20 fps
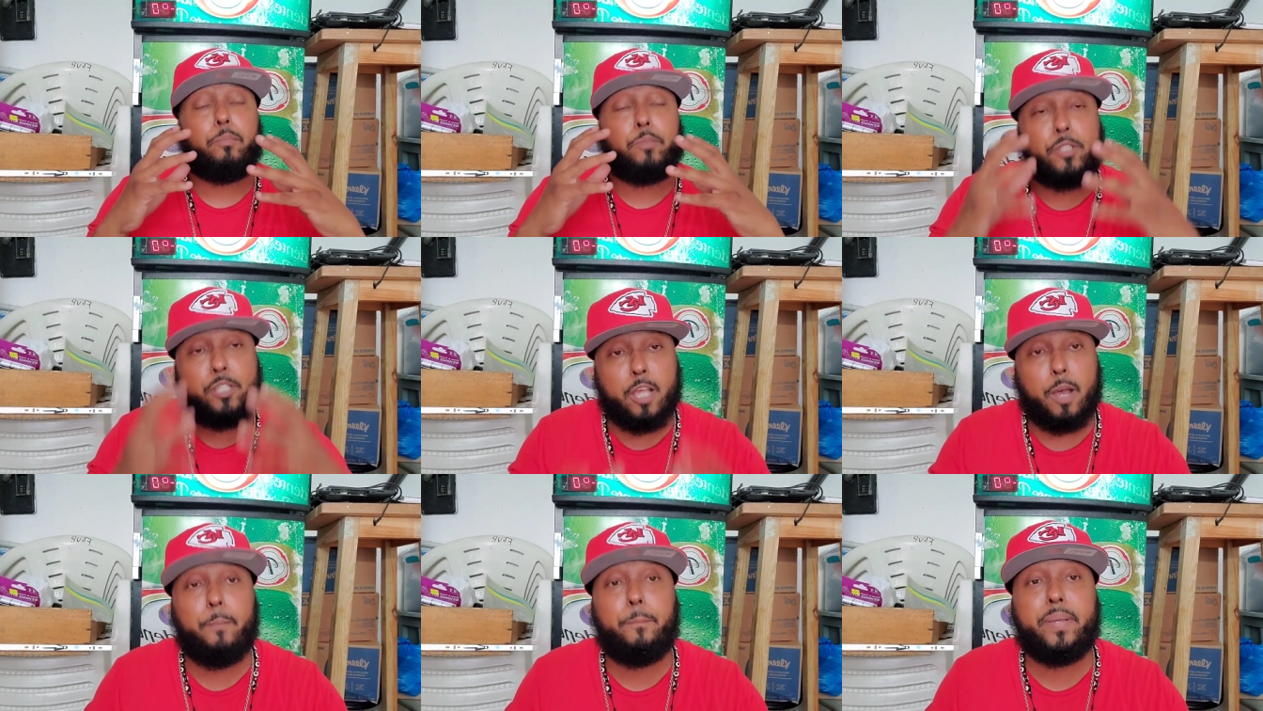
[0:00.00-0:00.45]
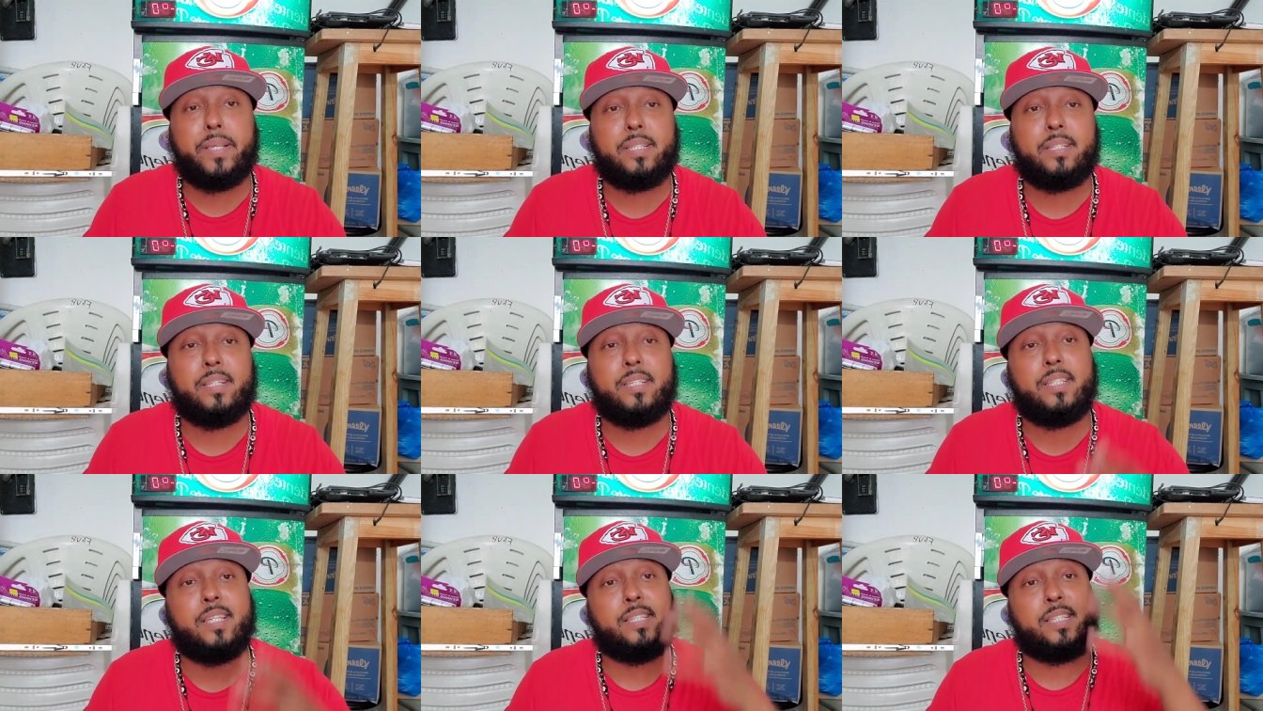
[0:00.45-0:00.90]
Some
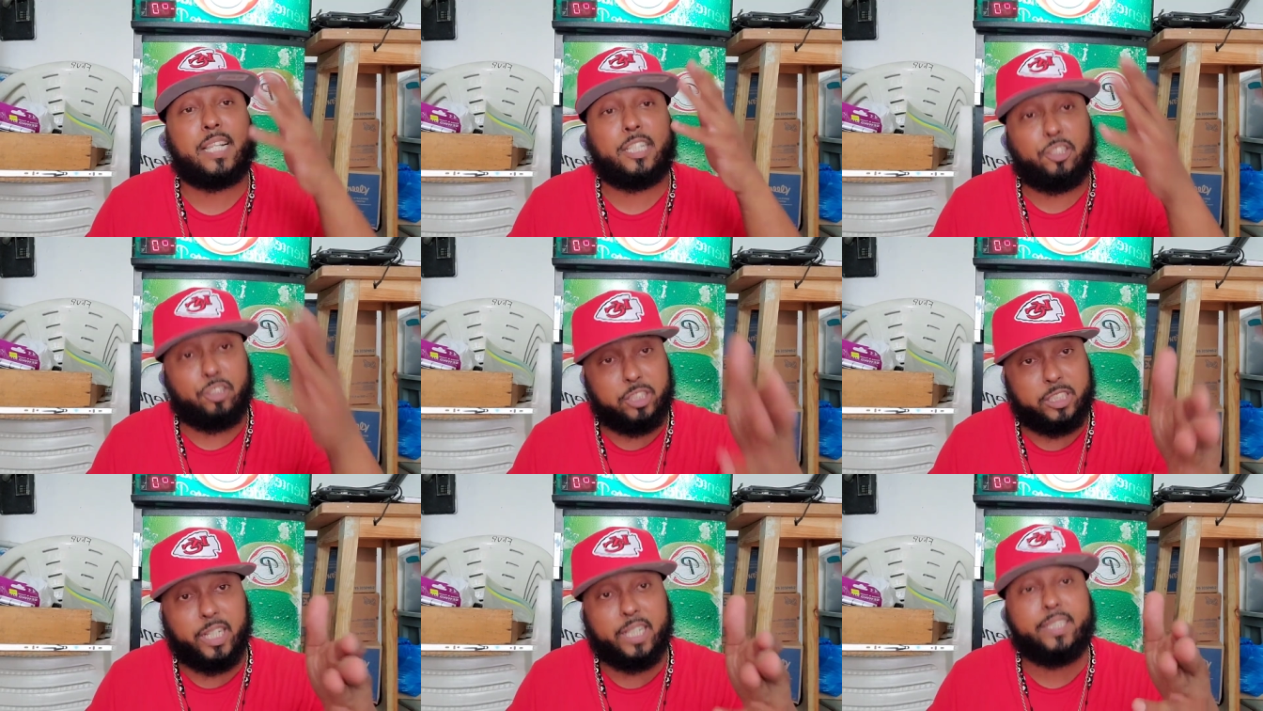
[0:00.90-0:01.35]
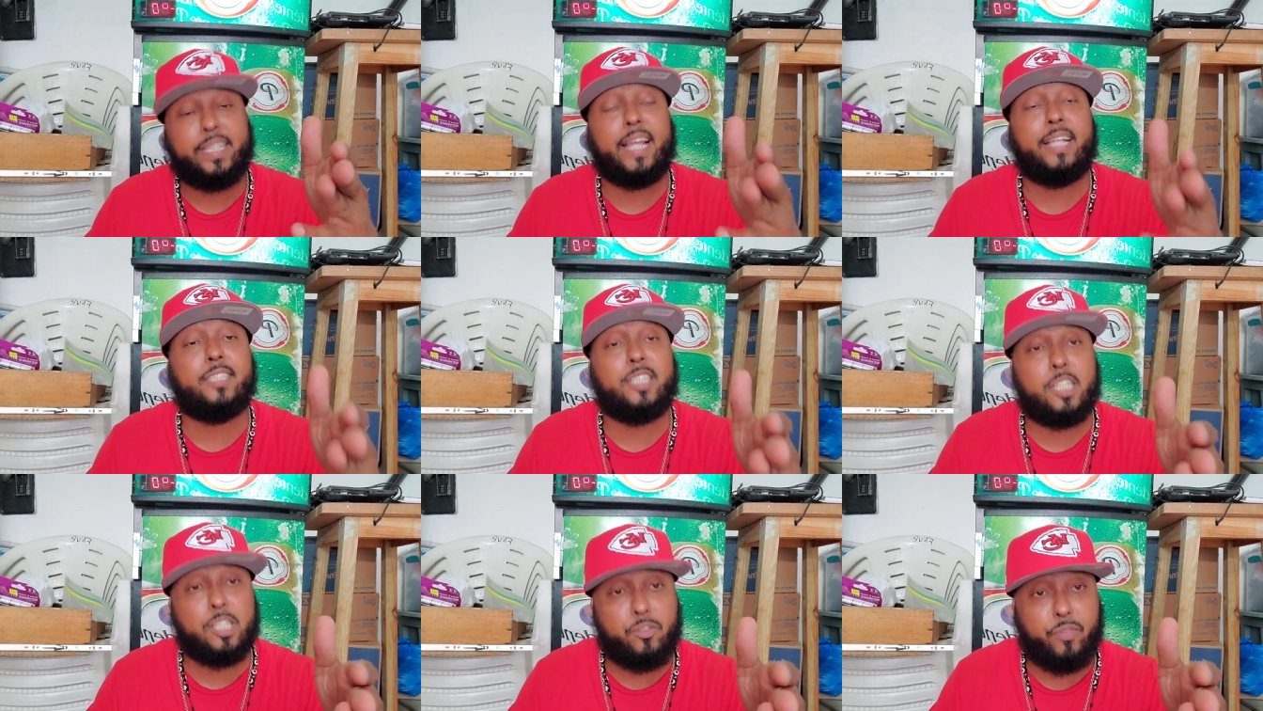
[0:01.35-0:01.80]
businesses that you see at
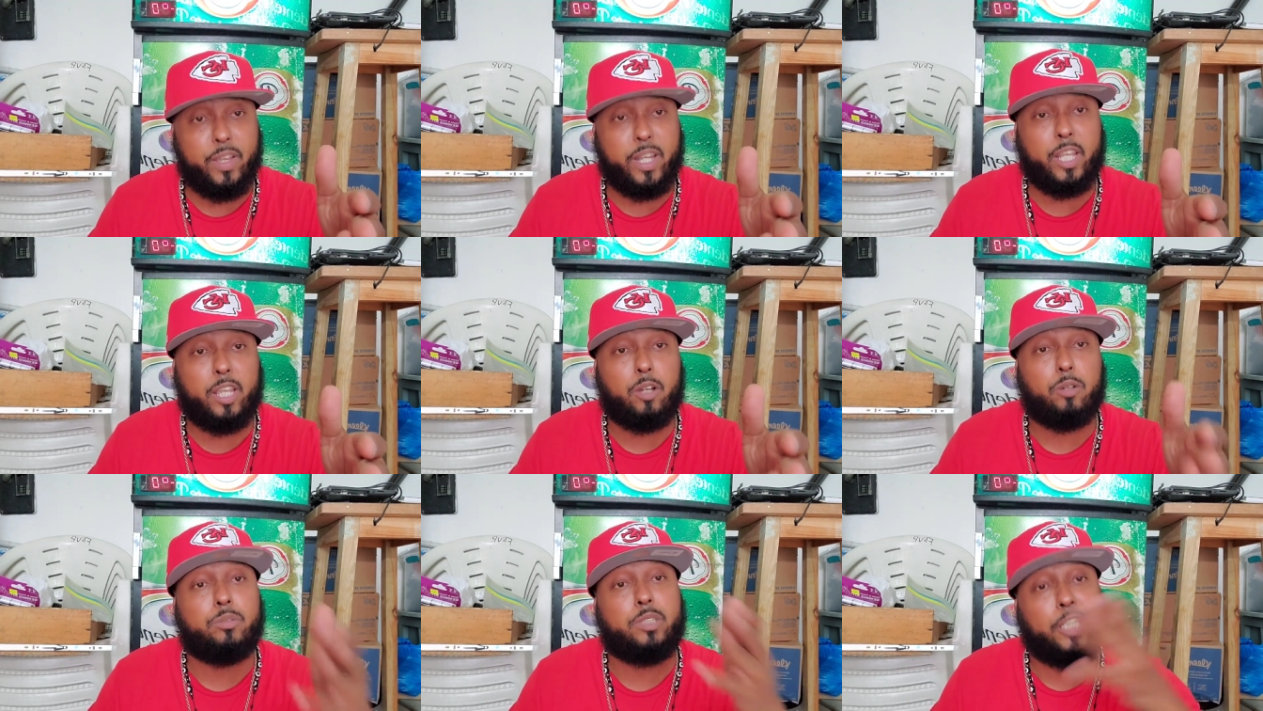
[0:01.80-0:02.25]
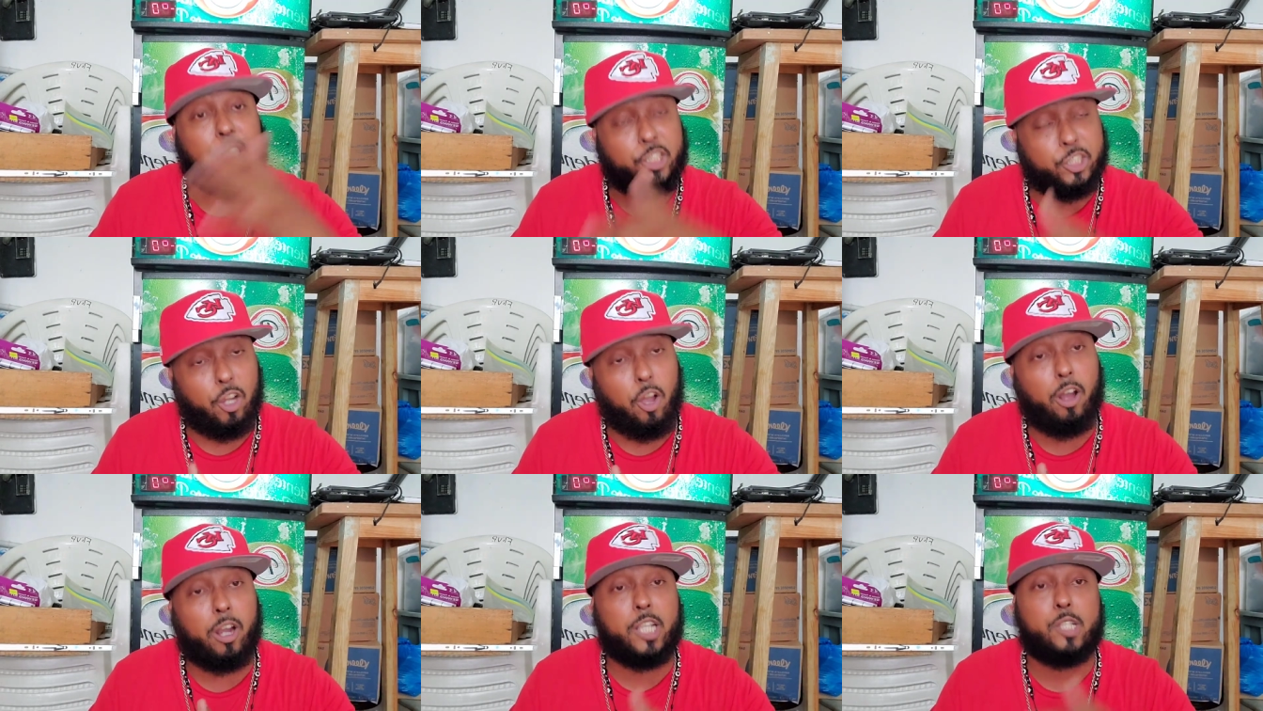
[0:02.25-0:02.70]
the end of this video,
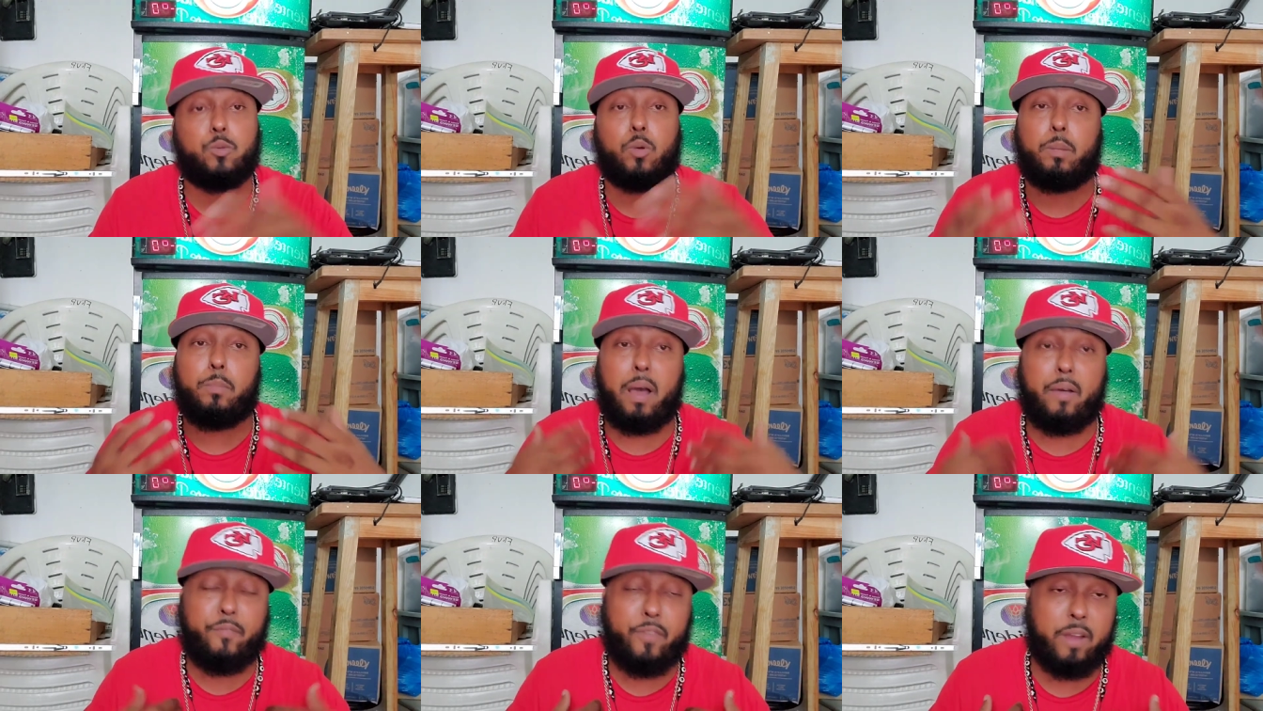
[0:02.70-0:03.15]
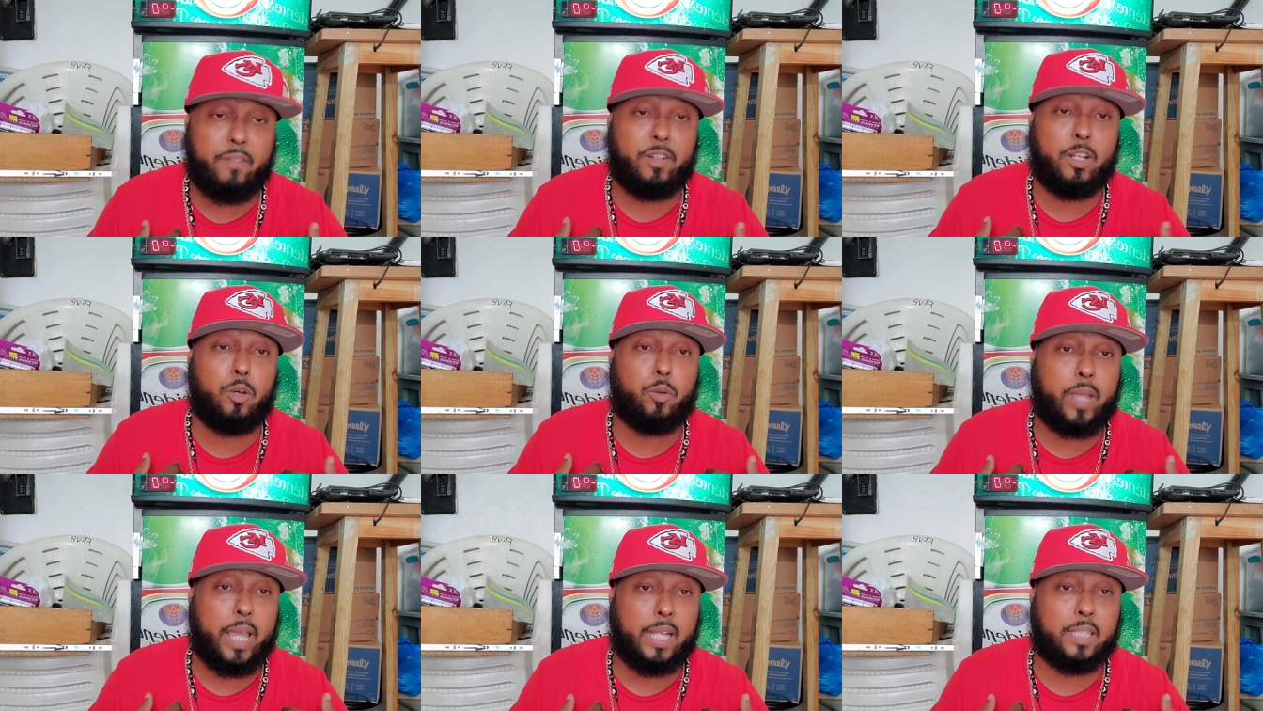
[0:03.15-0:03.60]
D-Charlie's, one of my
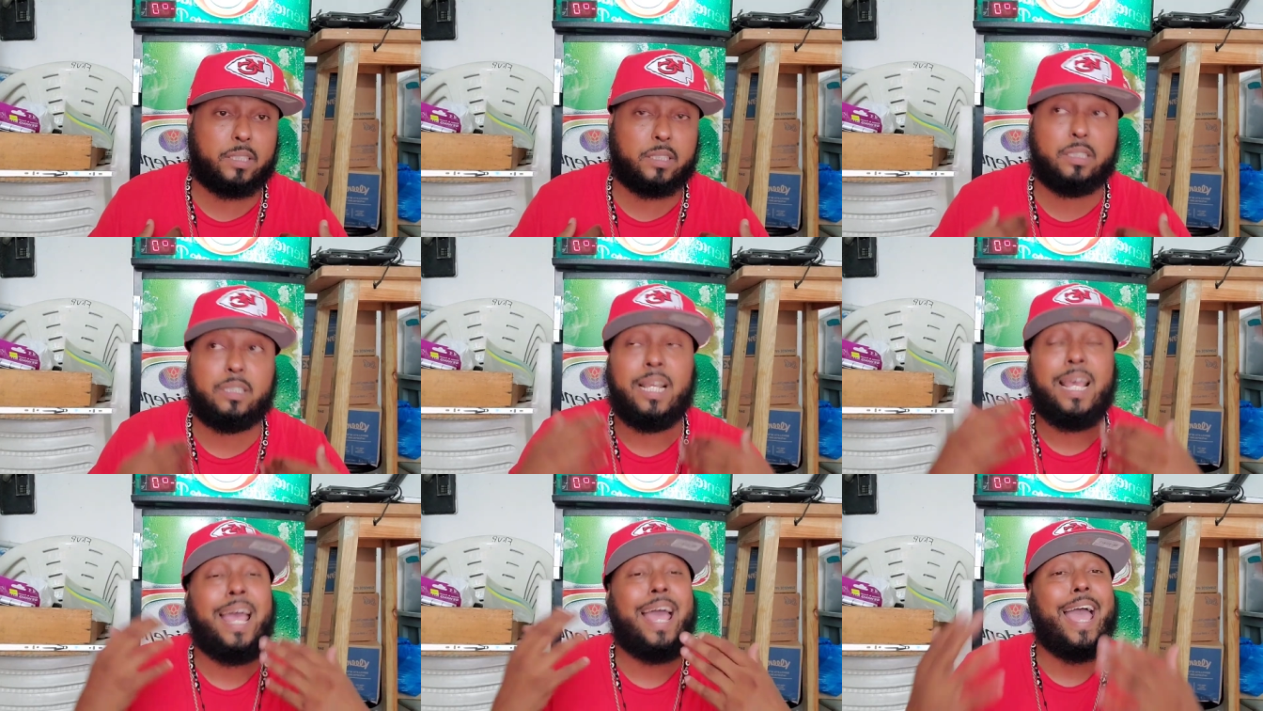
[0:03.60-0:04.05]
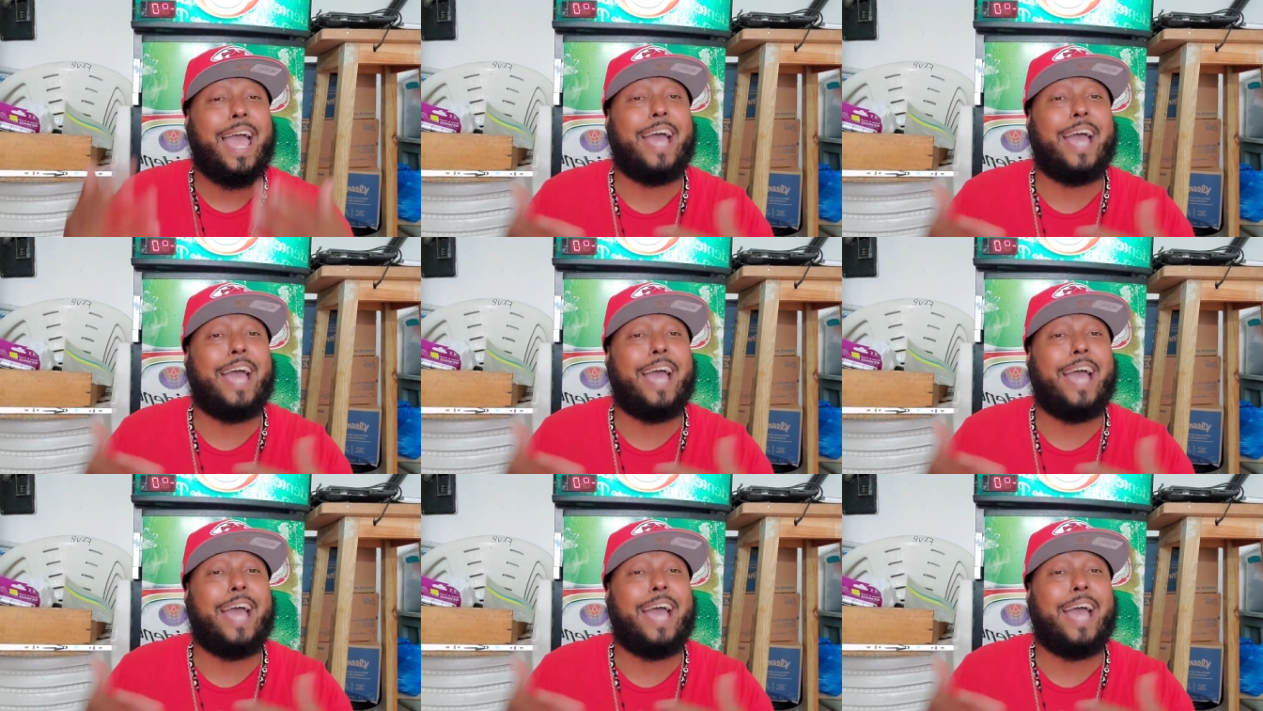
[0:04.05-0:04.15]
favorite locations,